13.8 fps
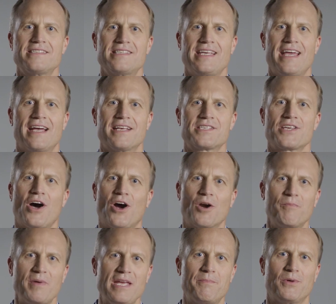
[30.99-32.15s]
ZS, our
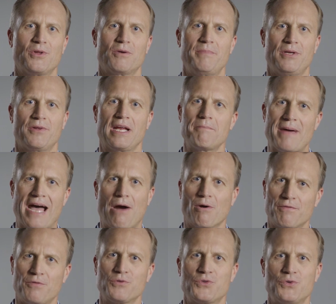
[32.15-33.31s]
people are building
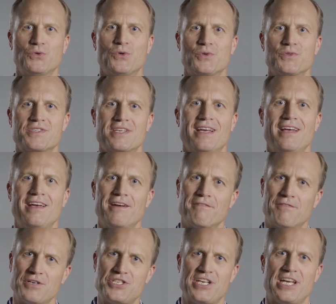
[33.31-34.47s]
powerful tools for
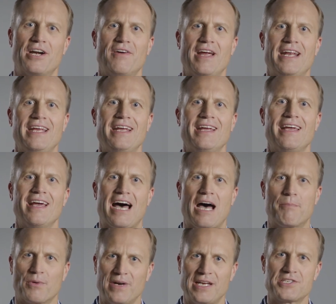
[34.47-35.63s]
generating,
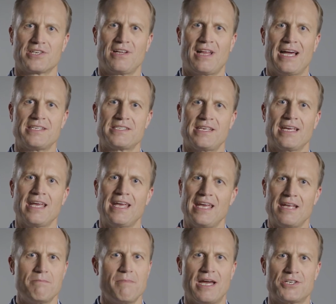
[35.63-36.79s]
operationalizing, and
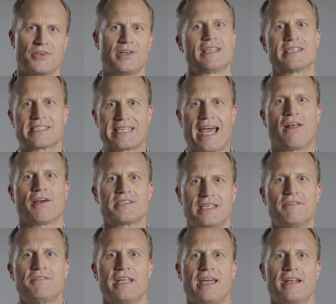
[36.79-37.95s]
measuring this galaxy of
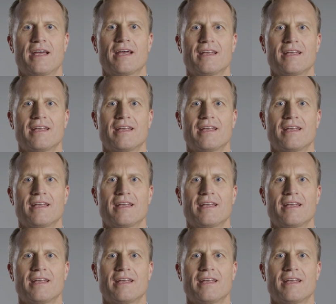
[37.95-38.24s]
data,